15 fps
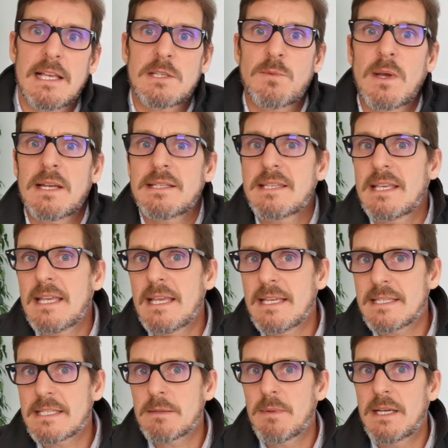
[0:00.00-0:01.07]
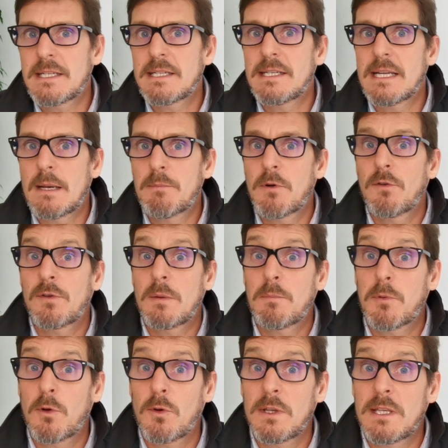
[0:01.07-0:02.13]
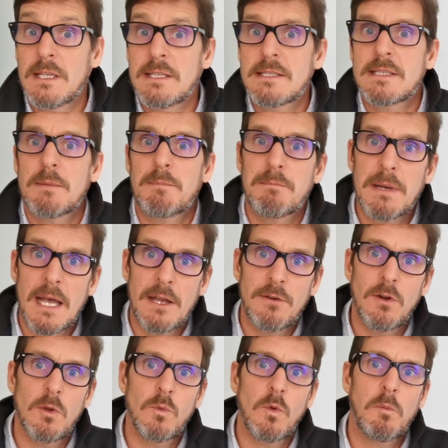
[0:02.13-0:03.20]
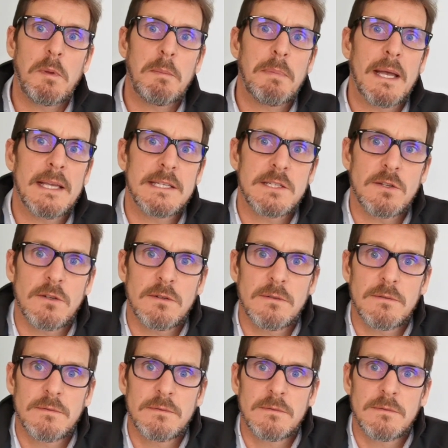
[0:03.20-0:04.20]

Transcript: as well as the estimated number of employees the payroll will be based on.